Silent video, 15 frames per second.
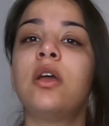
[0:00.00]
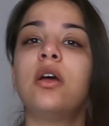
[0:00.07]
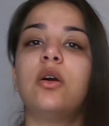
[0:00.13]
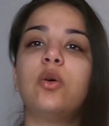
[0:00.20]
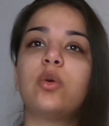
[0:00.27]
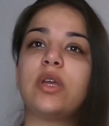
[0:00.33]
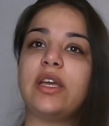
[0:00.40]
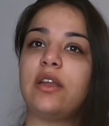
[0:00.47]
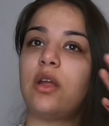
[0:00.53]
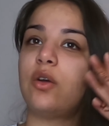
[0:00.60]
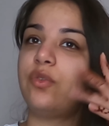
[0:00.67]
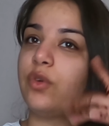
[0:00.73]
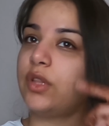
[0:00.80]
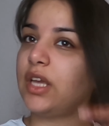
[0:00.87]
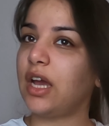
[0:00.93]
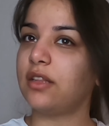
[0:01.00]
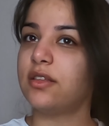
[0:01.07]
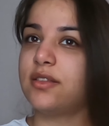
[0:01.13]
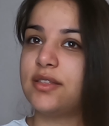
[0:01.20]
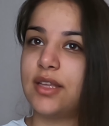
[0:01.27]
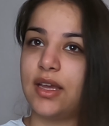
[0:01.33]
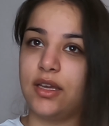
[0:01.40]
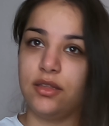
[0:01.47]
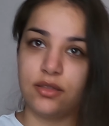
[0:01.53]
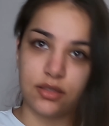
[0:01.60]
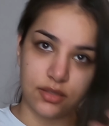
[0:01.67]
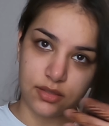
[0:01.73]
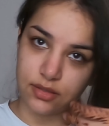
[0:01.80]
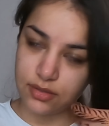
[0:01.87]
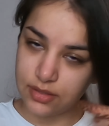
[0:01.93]
Okay, now for the other side,
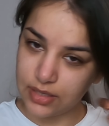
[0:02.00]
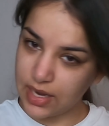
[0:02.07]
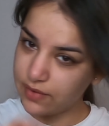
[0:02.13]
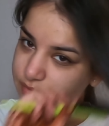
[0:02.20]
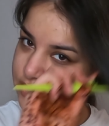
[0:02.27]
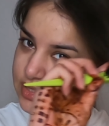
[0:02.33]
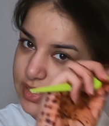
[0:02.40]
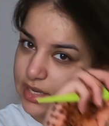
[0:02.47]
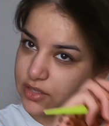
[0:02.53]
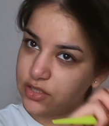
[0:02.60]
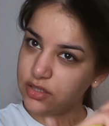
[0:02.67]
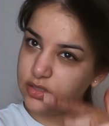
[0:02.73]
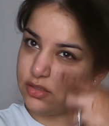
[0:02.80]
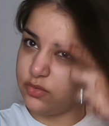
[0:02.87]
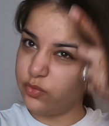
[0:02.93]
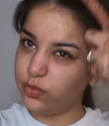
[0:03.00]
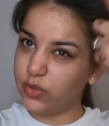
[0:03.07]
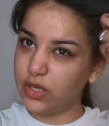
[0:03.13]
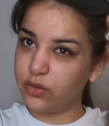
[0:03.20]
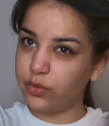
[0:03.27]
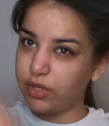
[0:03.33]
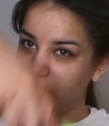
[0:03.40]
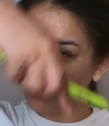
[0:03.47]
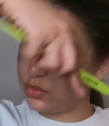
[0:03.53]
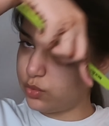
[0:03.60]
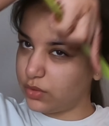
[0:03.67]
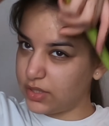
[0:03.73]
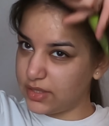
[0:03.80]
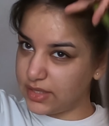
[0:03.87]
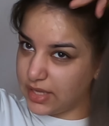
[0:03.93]
the left section, we are going to do
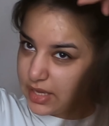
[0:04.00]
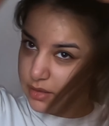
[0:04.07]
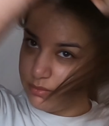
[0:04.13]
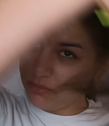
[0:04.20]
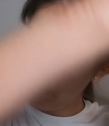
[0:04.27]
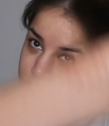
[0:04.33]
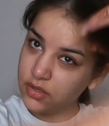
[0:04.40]
the same.